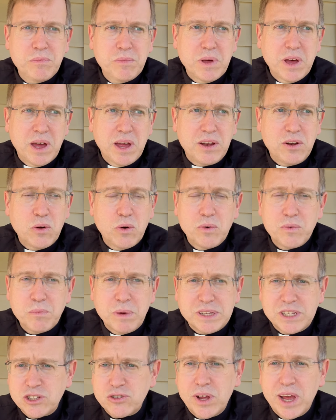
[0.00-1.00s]
I know
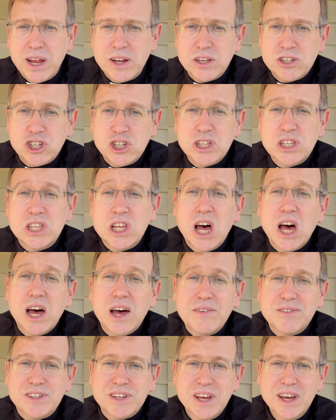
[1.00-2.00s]
my sister Anne, she
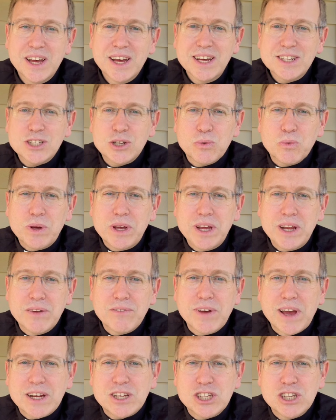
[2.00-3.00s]
loves to read. In
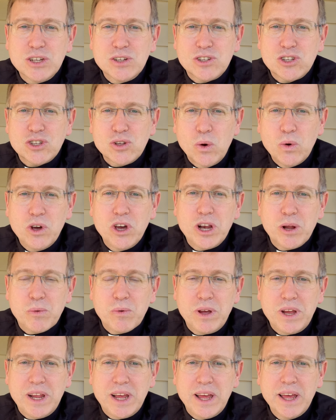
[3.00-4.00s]
fact, she's so good at
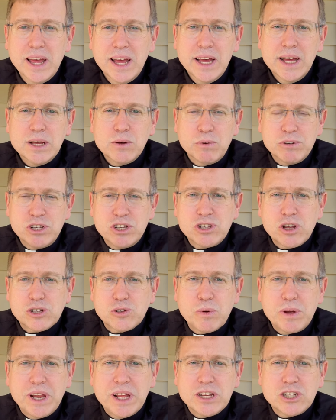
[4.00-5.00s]
reading. When she starts
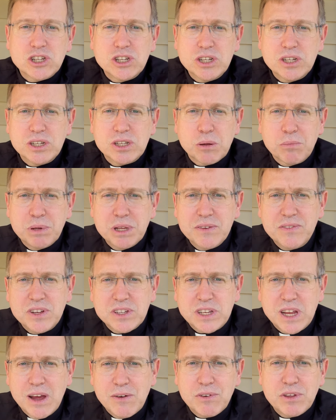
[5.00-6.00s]
reading, she's
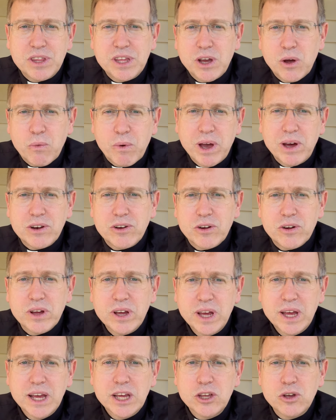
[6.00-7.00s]
oblivious to everything around her.
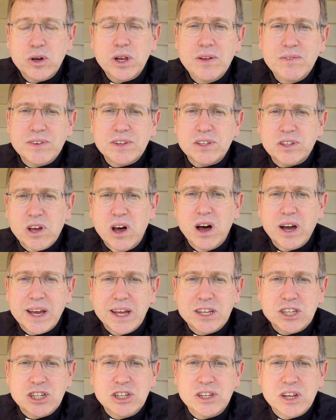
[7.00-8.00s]
You can even talk
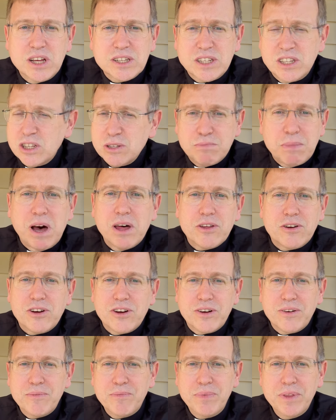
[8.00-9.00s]
and it doesn't bother
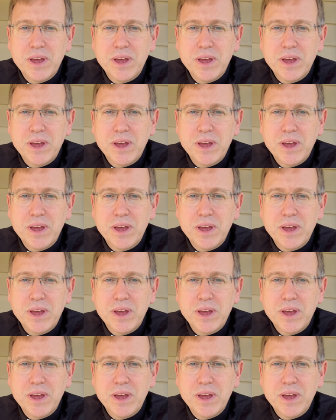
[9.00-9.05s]
her.